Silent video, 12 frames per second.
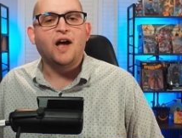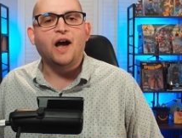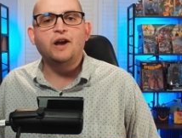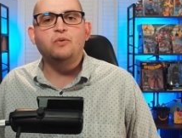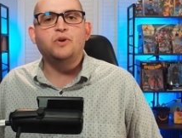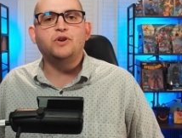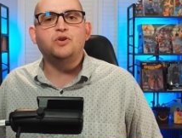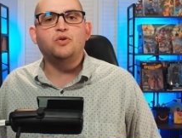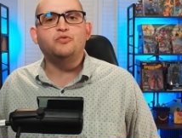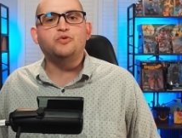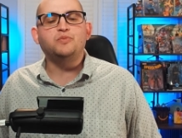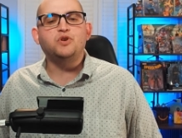I want to know
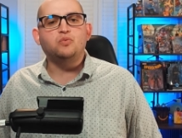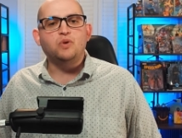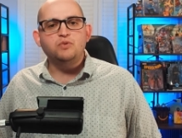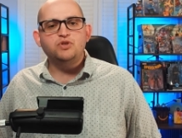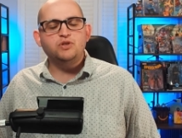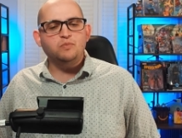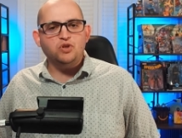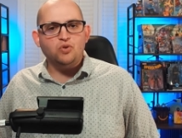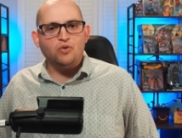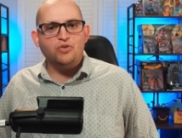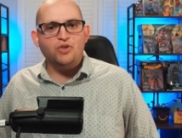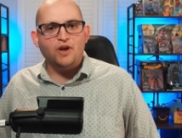from you, what were some of
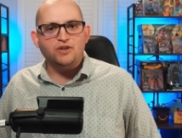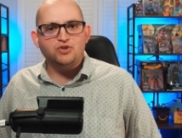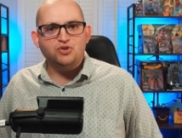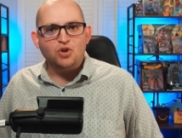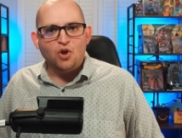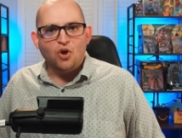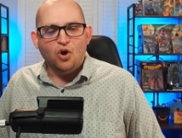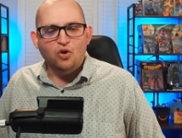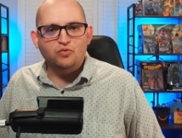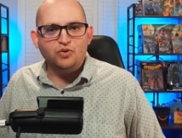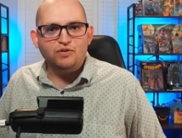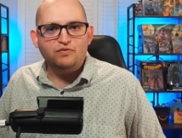your thoughts
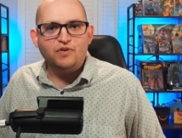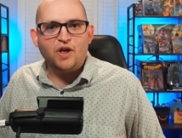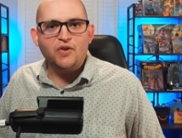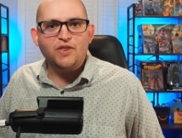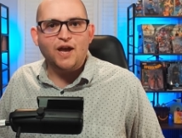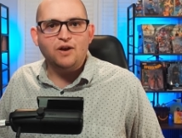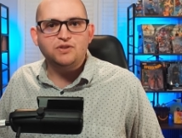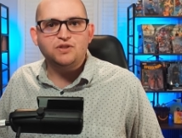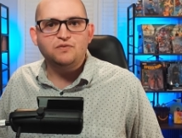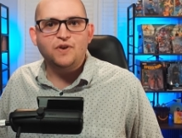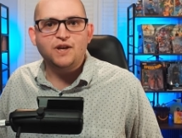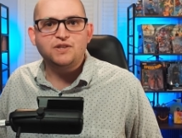over on Fall of the House
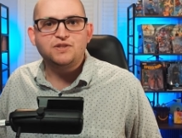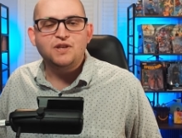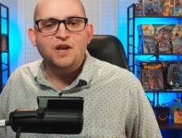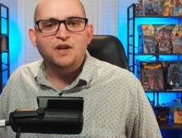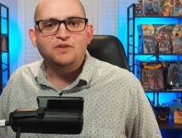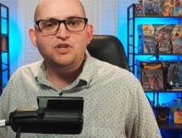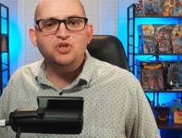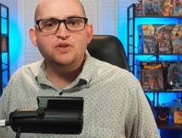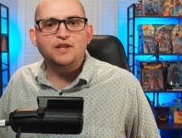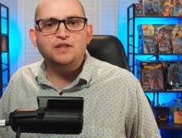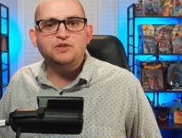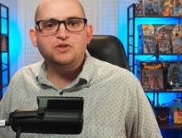of X? Did you
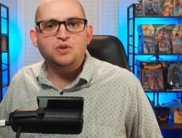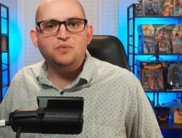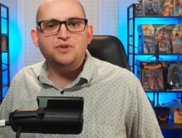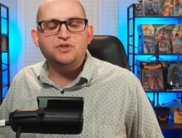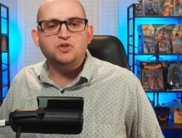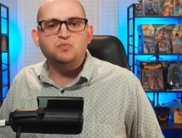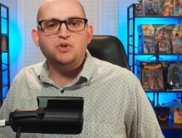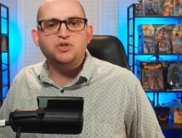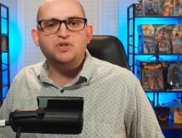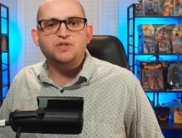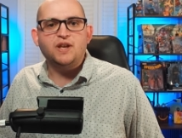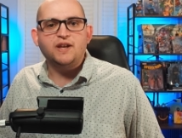like this series as
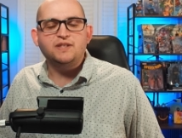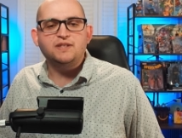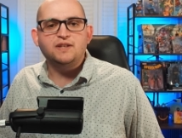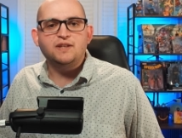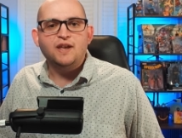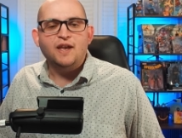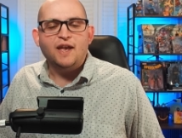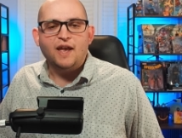much as I did?